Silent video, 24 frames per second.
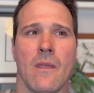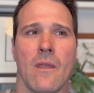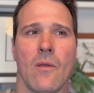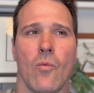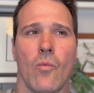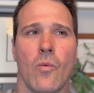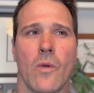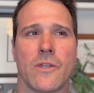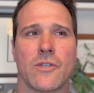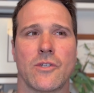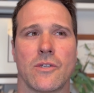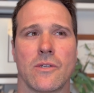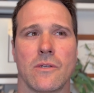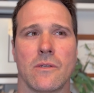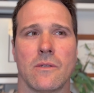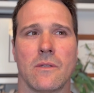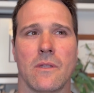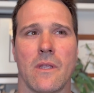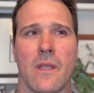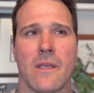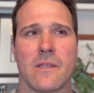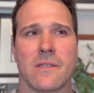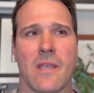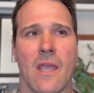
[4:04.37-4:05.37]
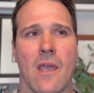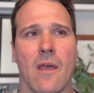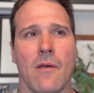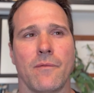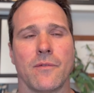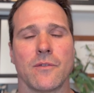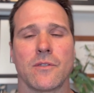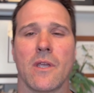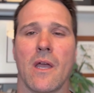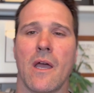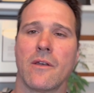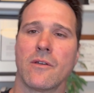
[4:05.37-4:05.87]
which is
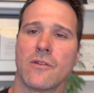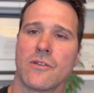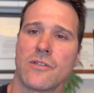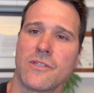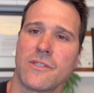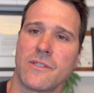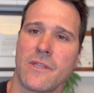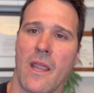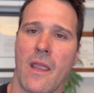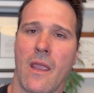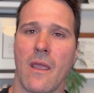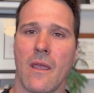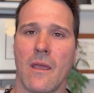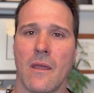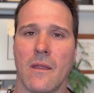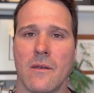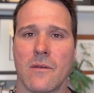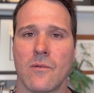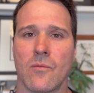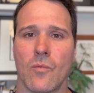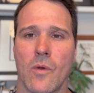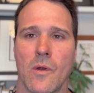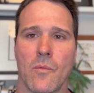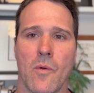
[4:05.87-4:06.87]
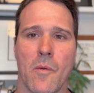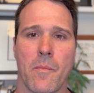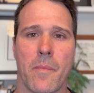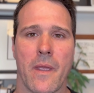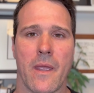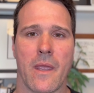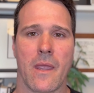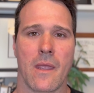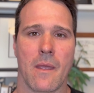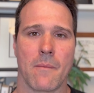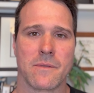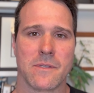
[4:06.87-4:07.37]
helpful to understand when we're
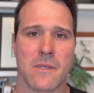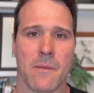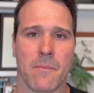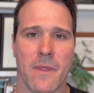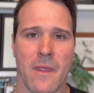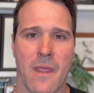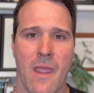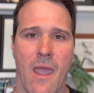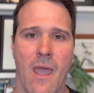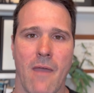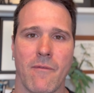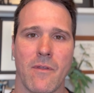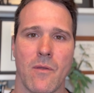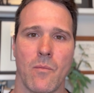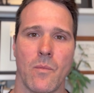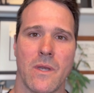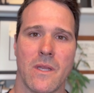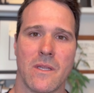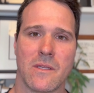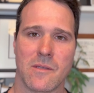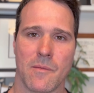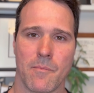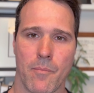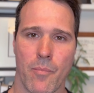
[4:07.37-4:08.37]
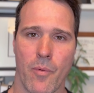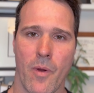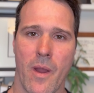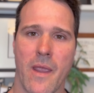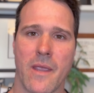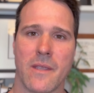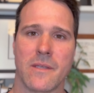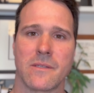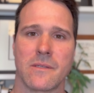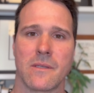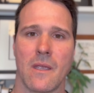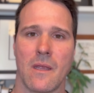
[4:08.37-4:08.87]
picking up something heavy. We need to
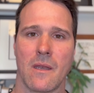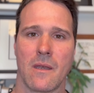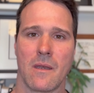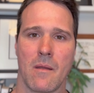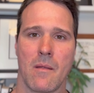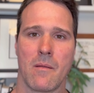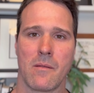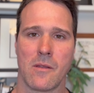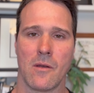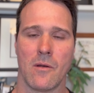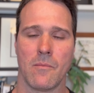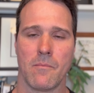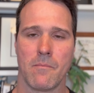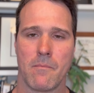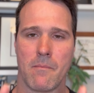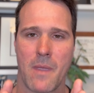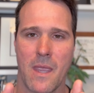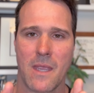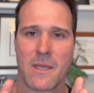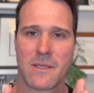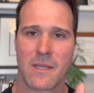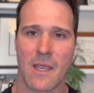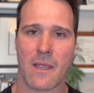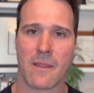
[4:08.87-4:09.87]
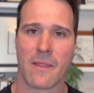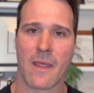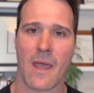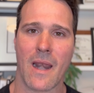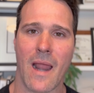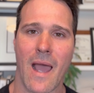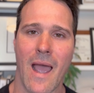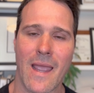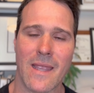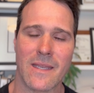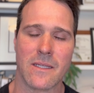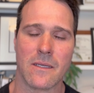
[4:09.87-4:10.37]
brace and maintain that
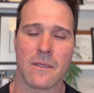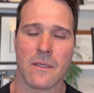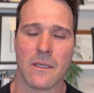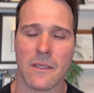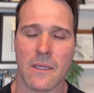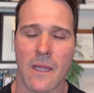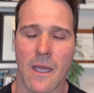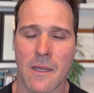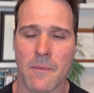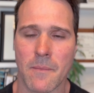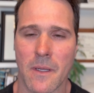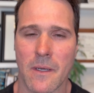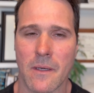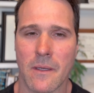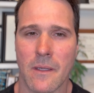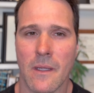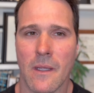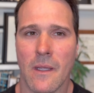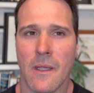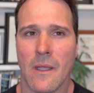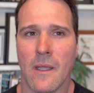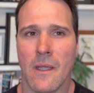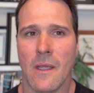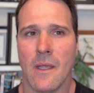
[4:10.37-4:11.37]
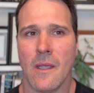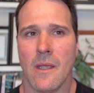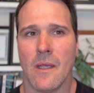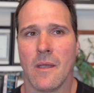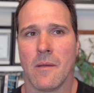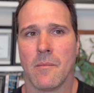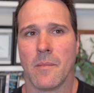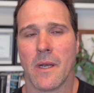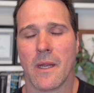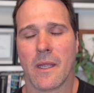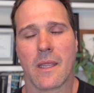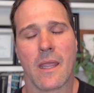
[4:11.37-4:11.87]
ideal alignment.
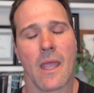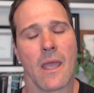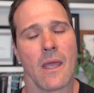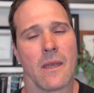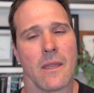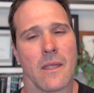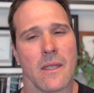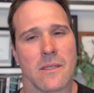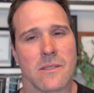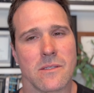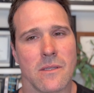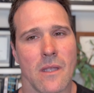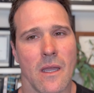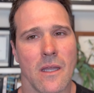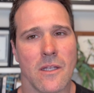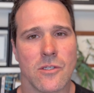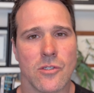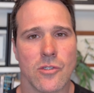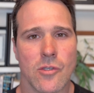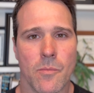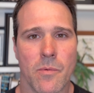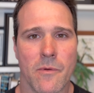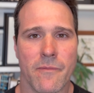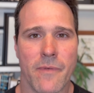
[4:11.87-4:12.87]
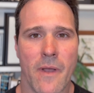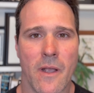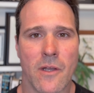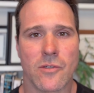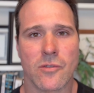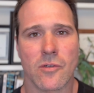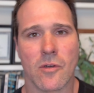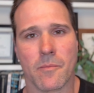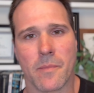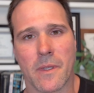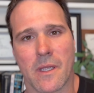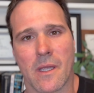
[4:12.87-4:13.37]
But again, it's not super
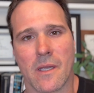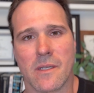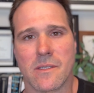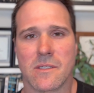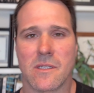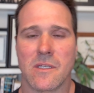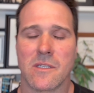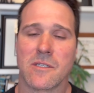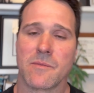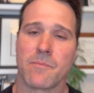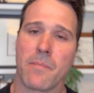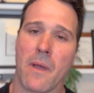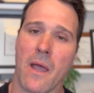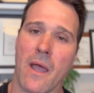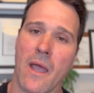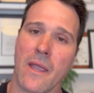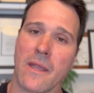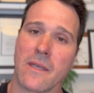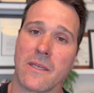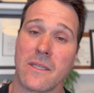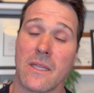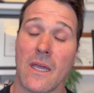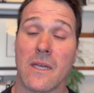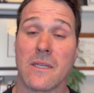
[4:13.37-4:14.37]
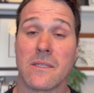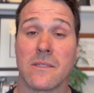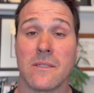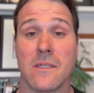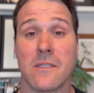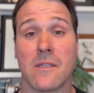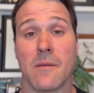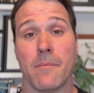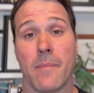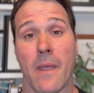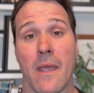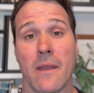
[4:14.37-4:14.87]
functional, because the spine does need
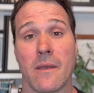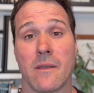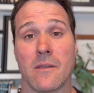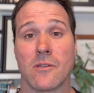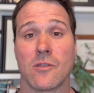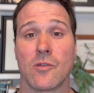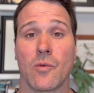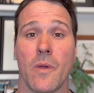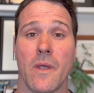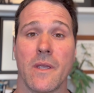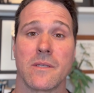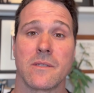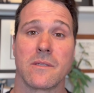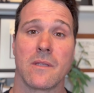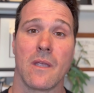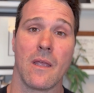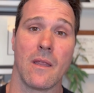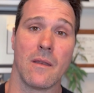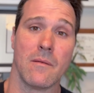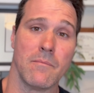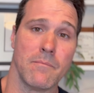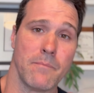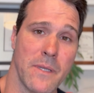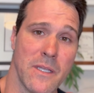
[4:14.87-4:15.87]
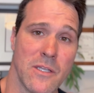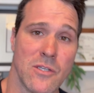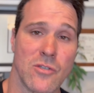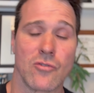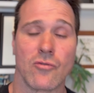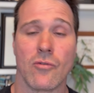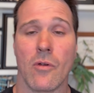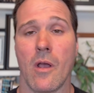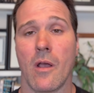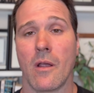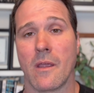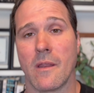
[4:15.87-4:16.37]
to bend and twist and be
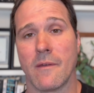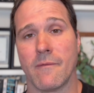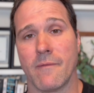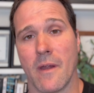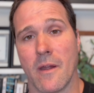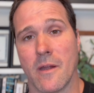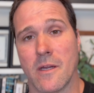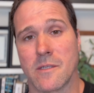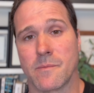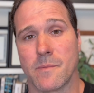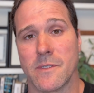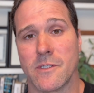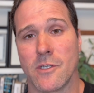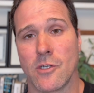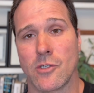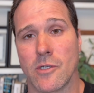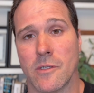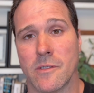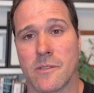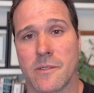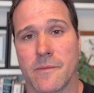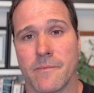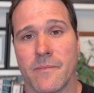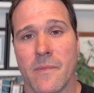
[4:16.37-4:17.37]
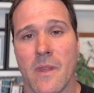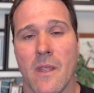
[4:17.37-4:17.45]
strong in various positions.